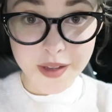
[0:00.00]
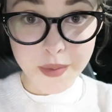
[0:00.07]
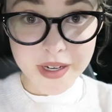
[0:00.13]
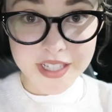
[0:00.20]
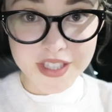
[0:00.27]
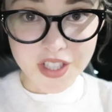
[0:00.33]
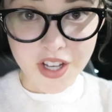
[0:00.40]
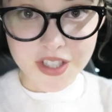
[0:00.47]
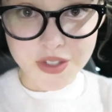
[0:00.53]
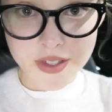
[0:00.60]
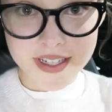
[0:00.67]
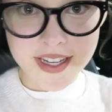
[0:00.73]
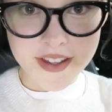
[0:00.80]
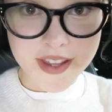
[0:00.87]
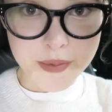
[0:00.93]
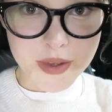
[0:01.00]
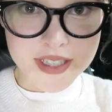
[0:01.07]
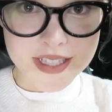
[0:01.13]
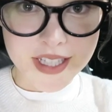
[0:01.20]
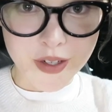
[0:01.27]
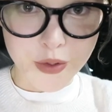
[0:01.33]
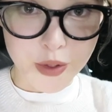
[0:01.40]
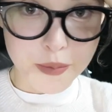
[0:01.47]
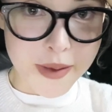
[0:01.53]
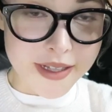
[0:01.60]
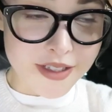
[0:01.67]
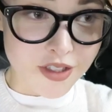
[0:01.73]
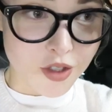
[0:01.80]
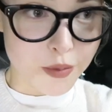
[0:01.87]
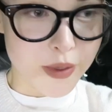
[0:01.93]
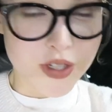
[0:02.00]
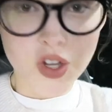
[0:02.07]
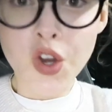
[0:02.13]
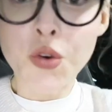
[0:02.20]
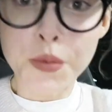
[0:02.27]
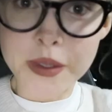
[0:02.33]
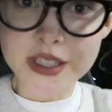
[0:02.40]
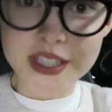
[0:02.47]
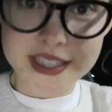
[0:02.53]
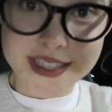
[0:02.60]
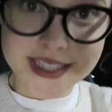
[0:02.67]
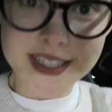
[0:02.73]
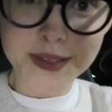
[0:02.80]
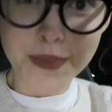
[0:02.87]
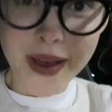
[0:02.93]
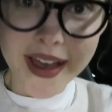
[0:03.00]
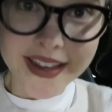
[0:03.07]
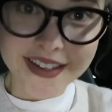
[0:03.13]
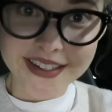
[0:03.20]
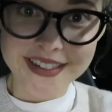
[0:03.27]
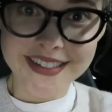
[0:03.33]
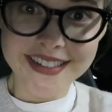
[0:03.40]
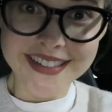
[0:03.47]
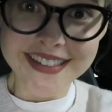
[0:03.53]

anybody saw us right now, they must think we're mental, but no, we're just inspired.